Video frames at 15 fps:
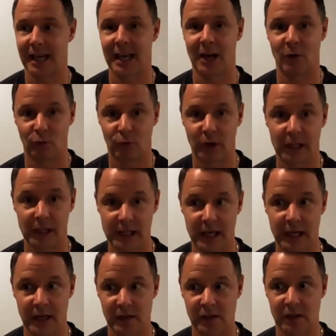And it really
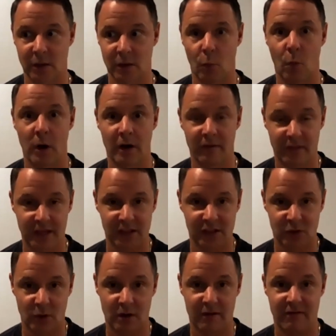is one of these
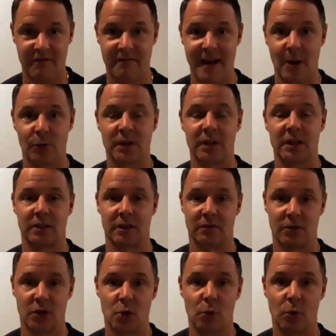sort of fountains of
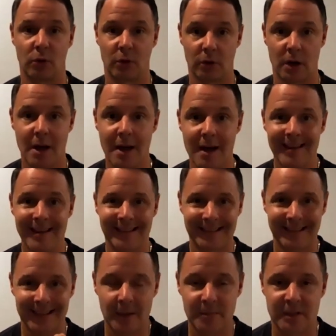youth or
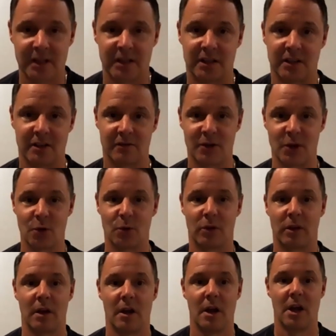substances of youth.